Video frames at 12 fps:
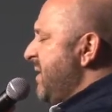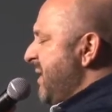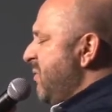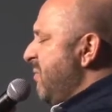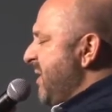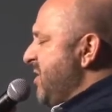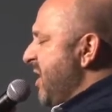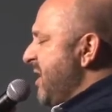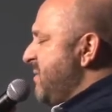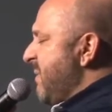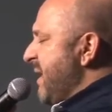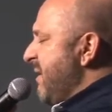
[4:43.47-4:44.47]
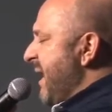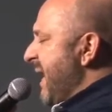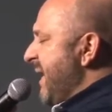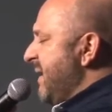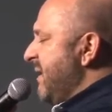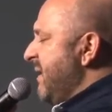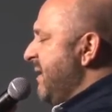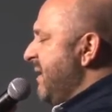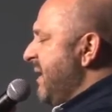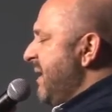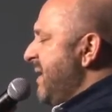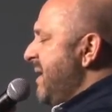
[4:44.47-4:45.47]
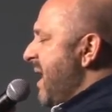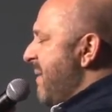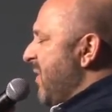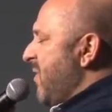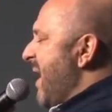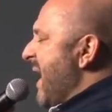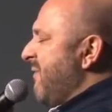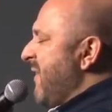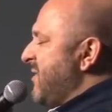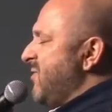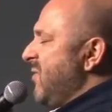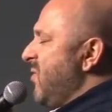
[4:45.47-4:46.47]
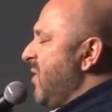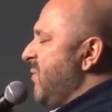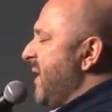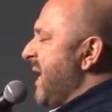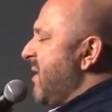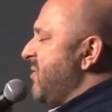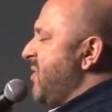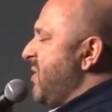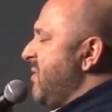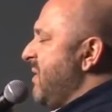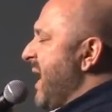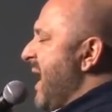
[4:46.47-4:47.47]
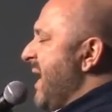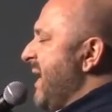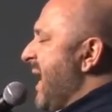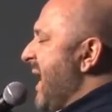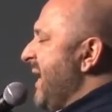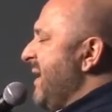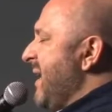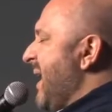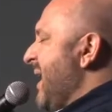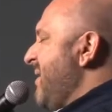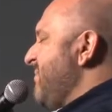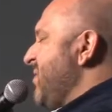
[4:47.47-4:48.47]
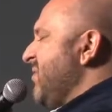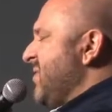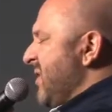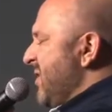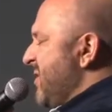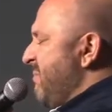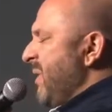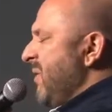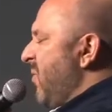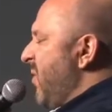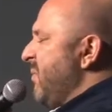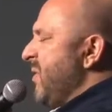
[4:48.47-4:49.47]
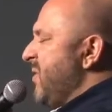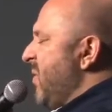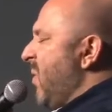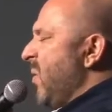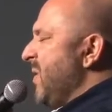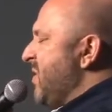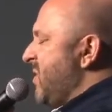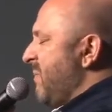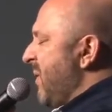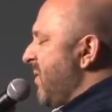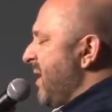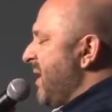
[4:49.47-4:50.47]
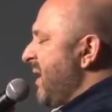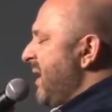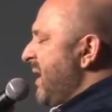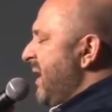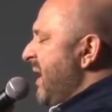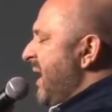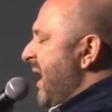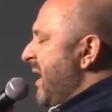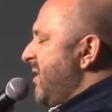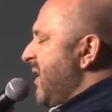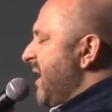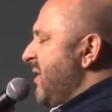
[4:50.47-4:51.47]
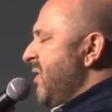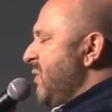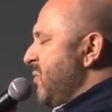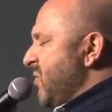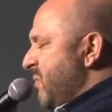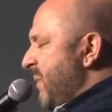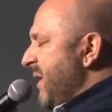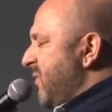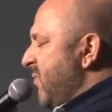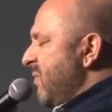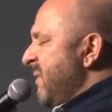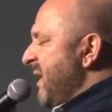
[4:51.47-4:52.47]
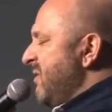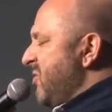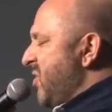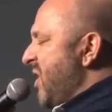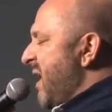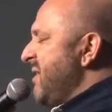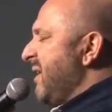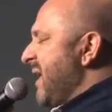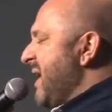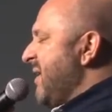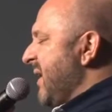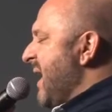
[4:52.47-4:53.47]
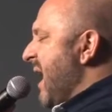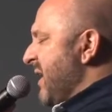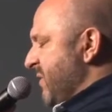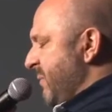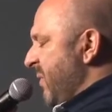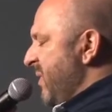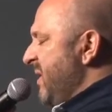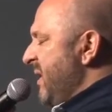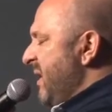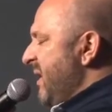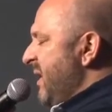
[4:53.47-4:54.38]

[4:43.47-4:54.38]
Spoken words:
and they will be changed by your hand. I'm a crack vessel, Lord. Without you, God, I'm useless. But, Lord, with your Holy Spirit, I thank you, you will speak through me and shine the light of the gospel,